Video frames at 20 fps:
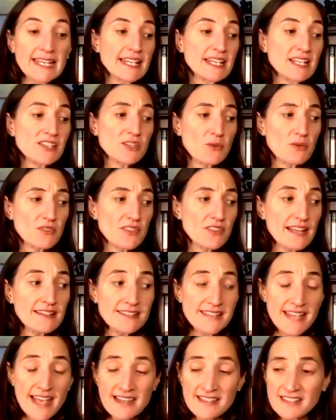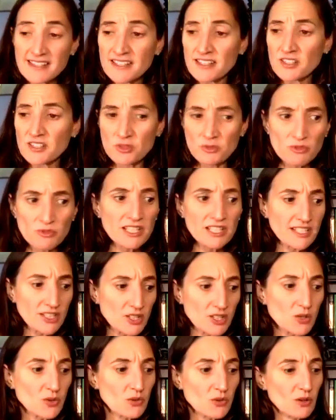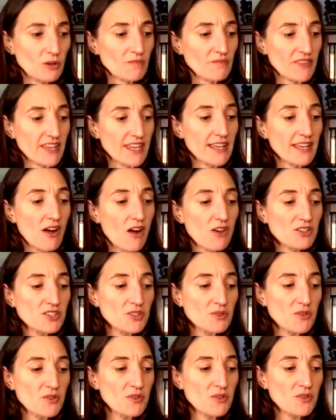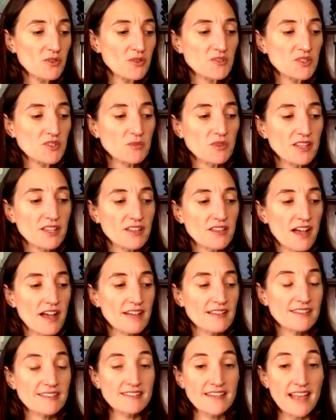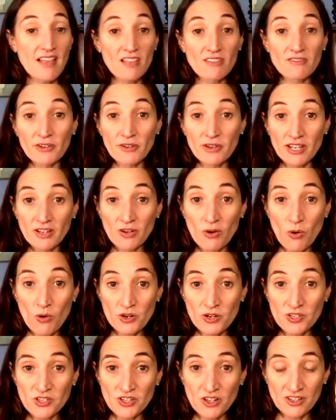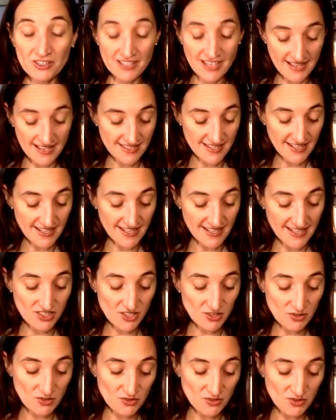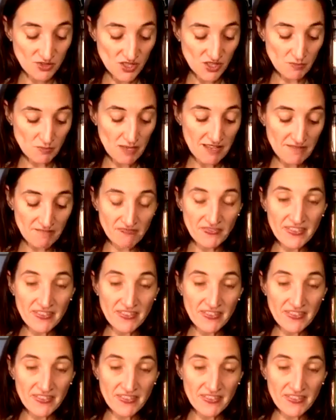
So that testing is really cool, and it also comes with uh, salivary cortisol testing, and so you spit